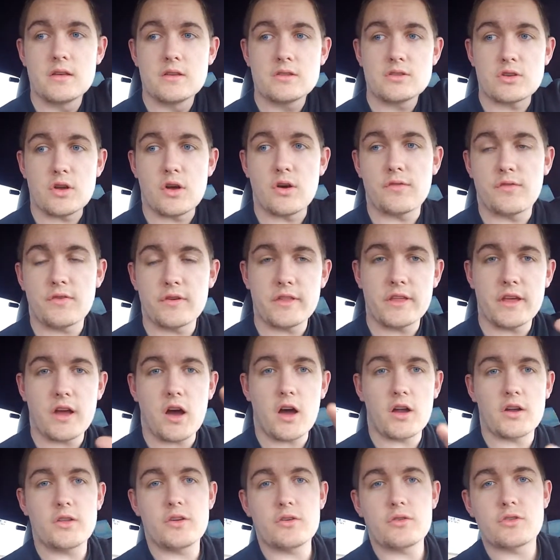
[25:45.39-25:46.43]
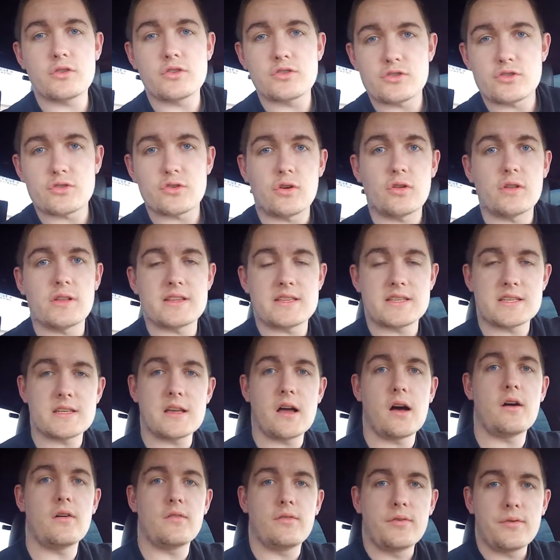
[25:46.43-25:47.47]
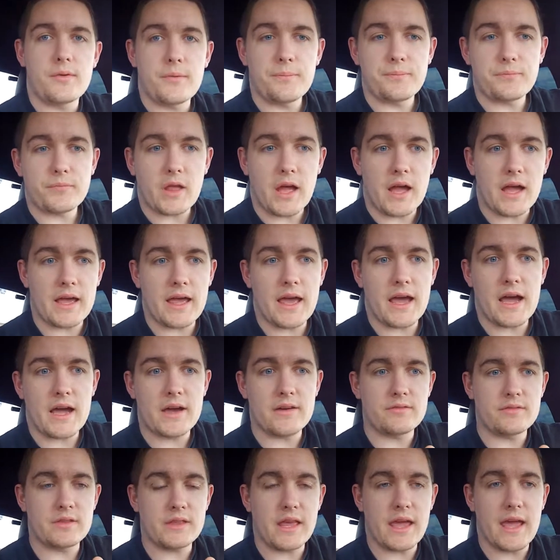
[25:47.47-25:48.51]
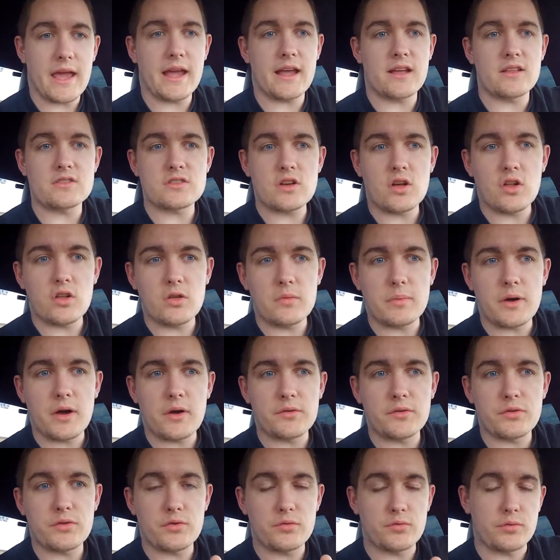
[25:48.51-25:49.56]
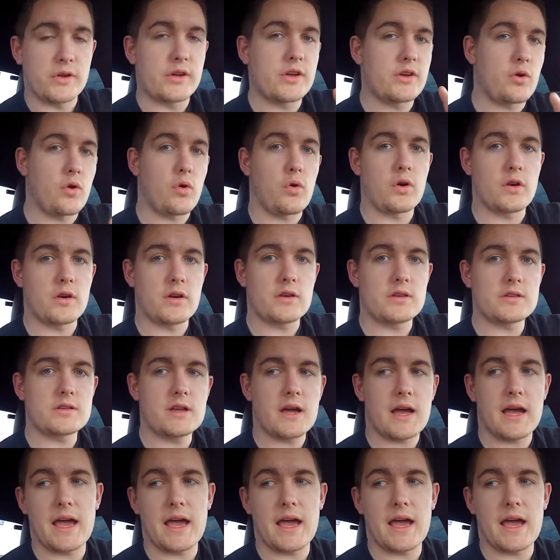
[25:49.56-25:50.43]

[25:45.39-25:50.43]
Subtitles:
So for the audio control itself, I have the gains all about 3/4.